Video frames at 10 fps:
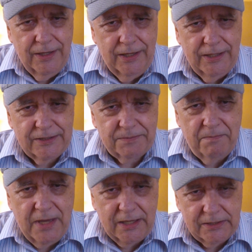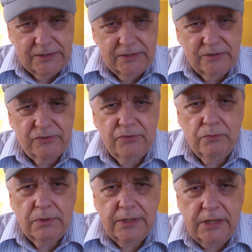is meant to
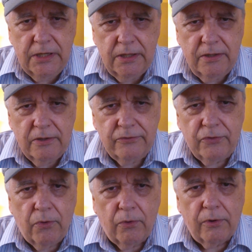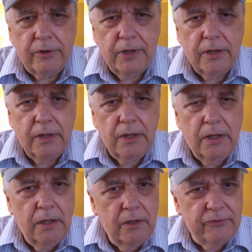lead toward
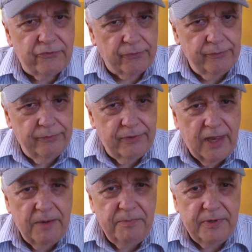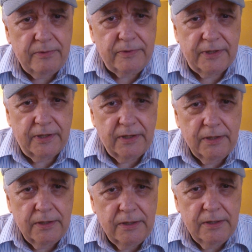truth and beauty.
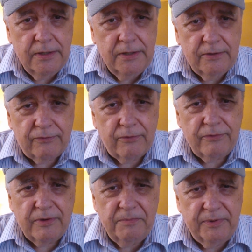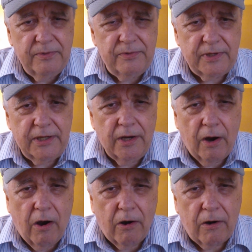Truth and beauty
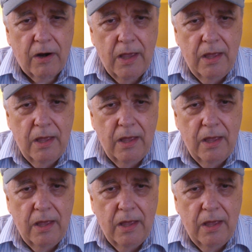are